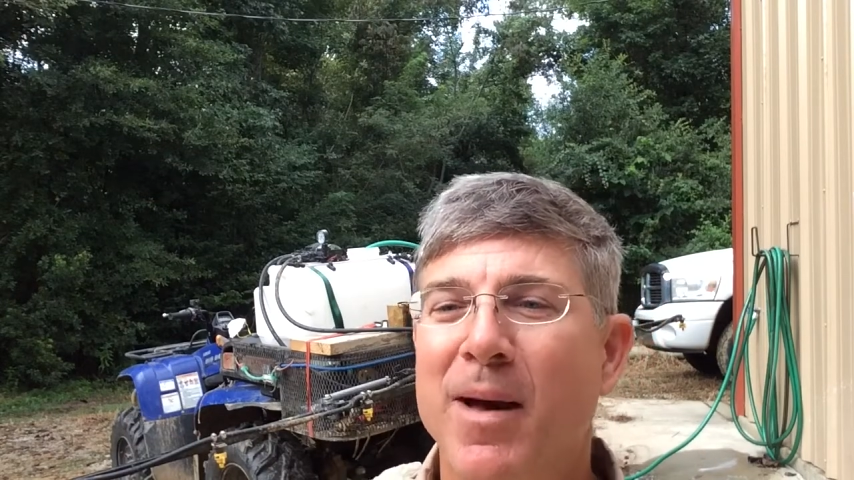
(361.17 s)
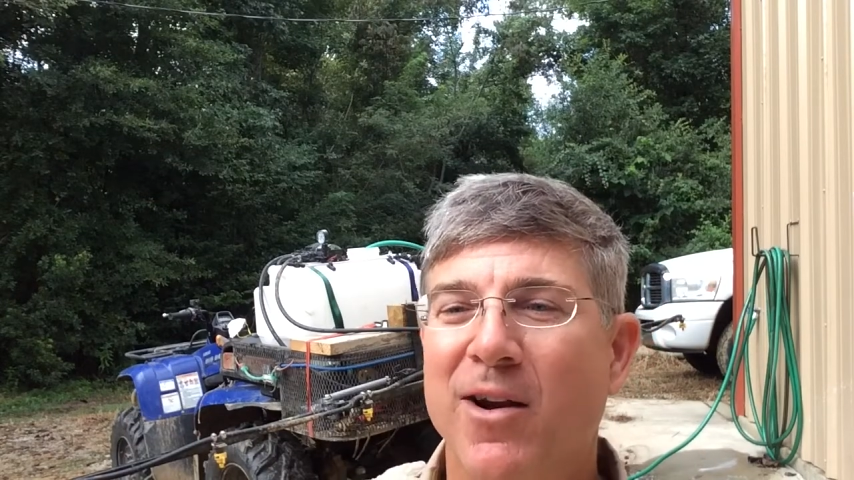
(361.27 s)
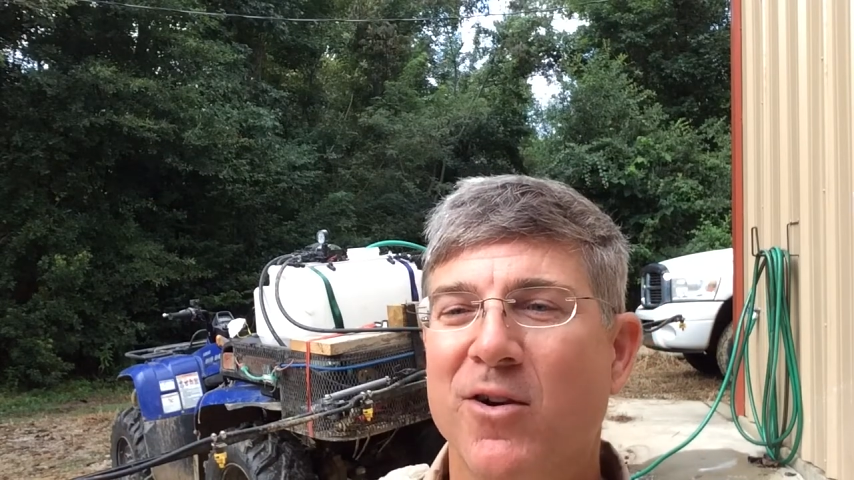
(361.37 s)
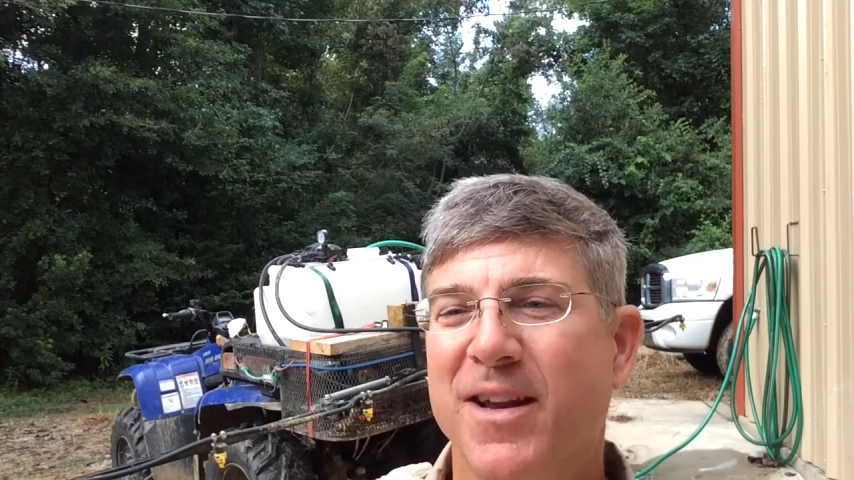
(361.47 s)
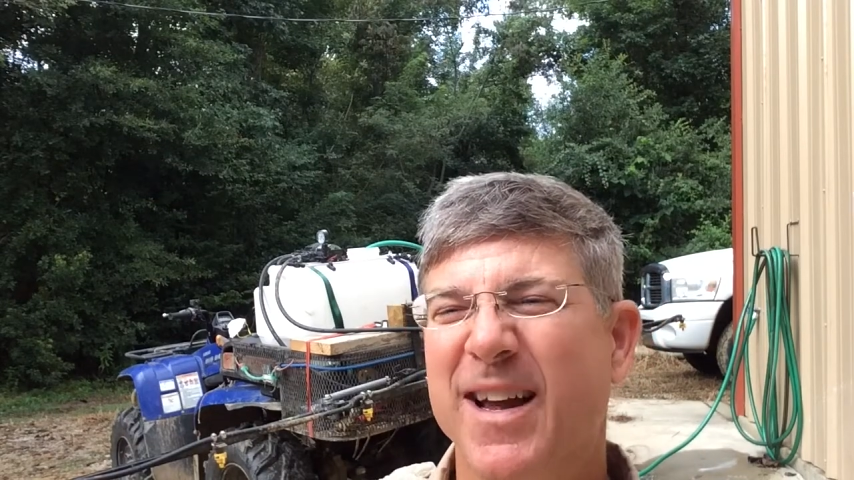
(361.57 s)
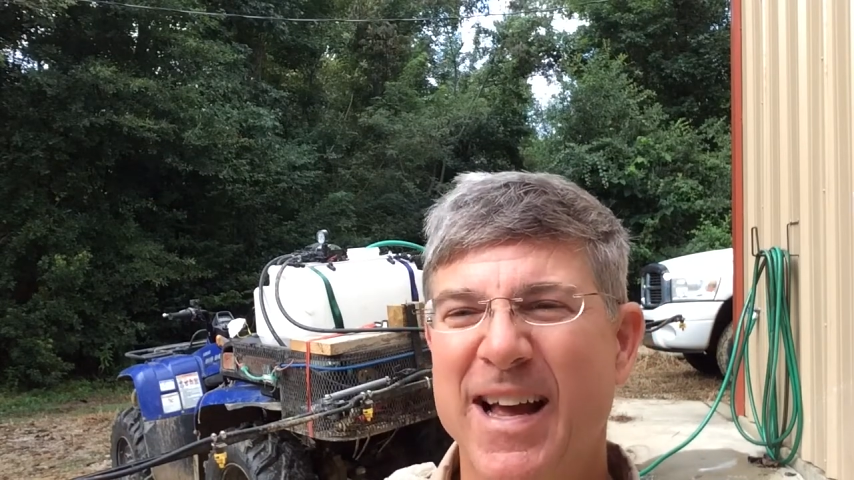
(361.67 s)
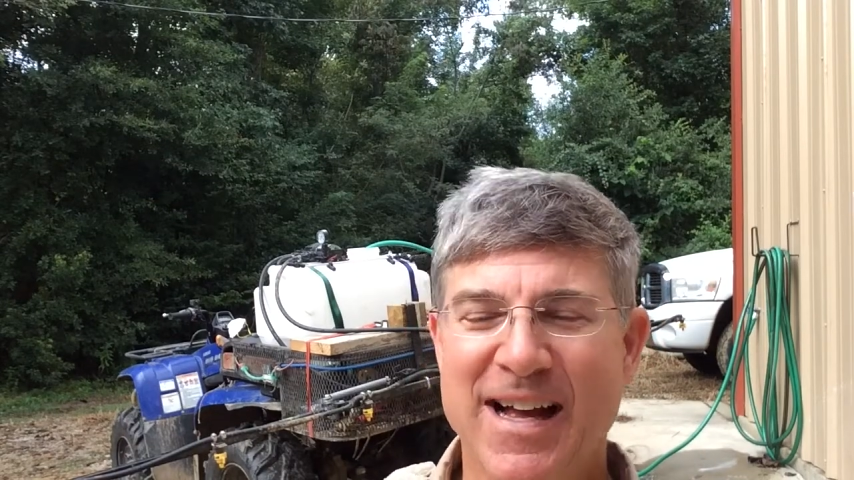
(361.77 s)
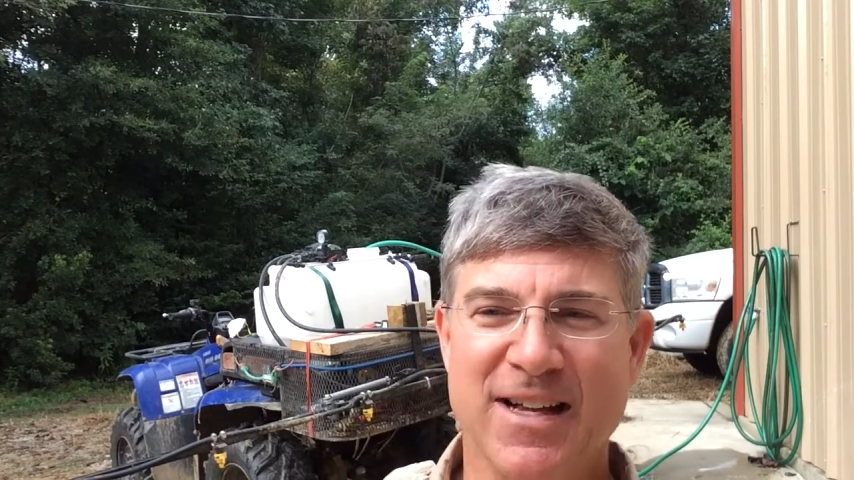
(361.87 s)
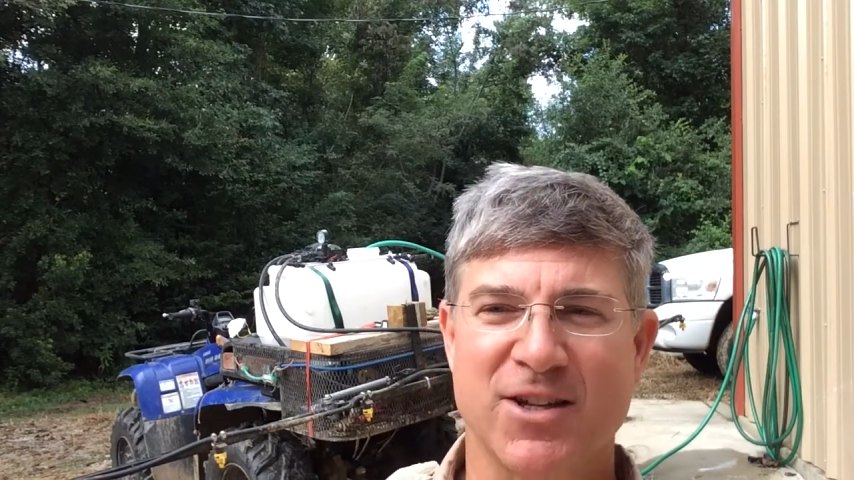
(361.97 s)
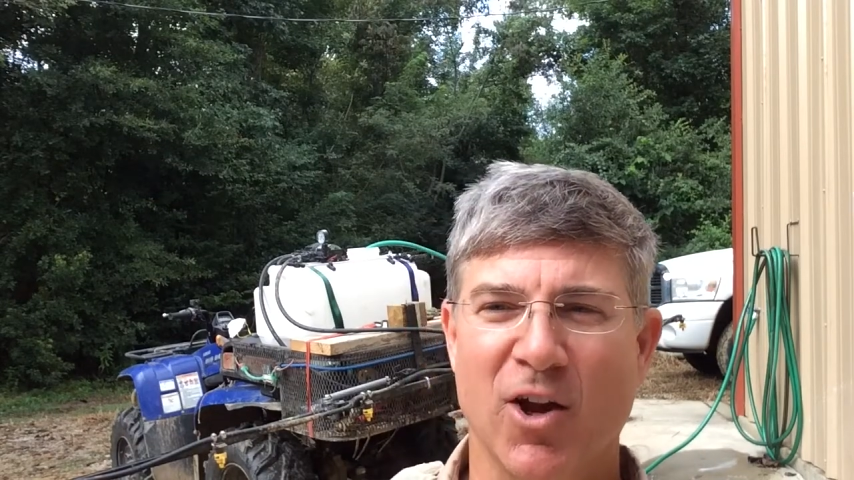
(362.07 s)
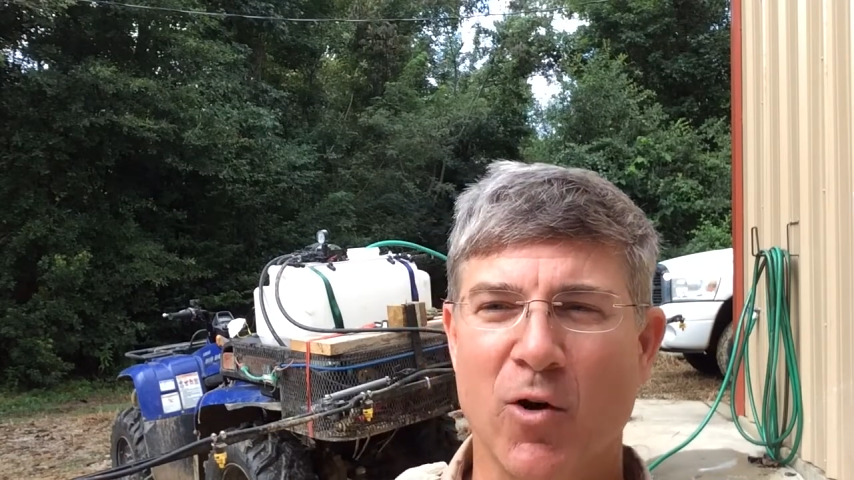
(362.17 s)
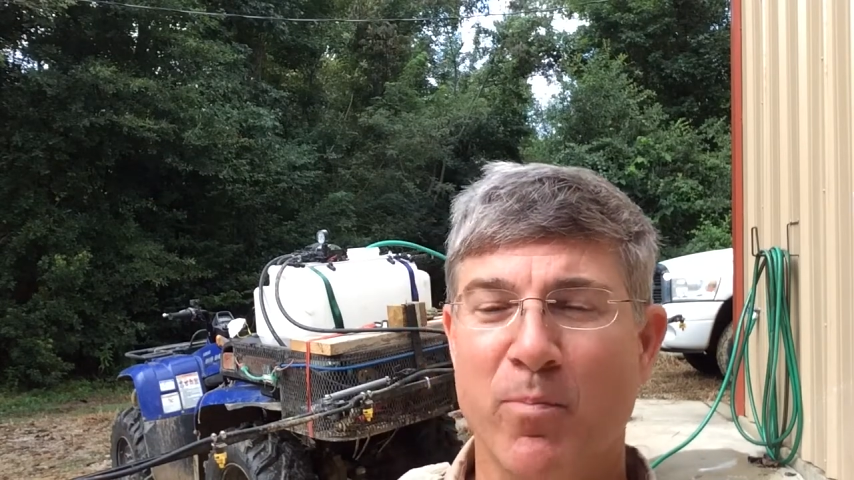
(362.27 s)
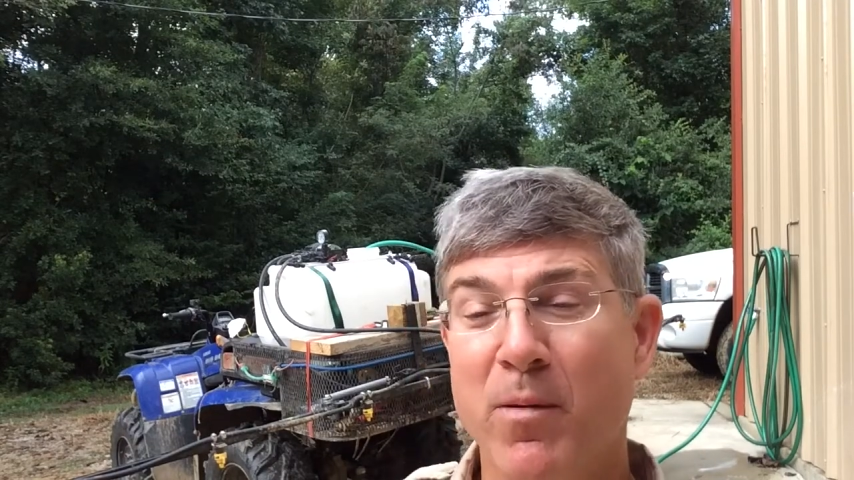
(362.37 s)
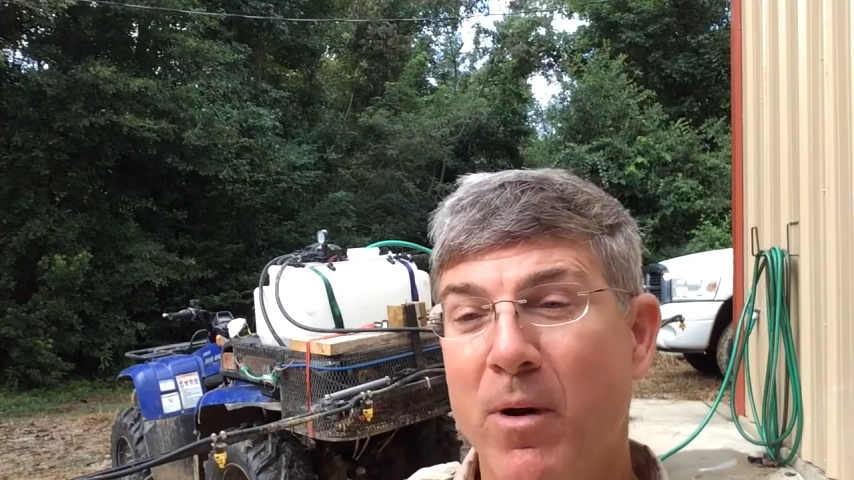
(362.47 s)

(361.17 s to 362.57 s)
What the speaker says: out on you. So put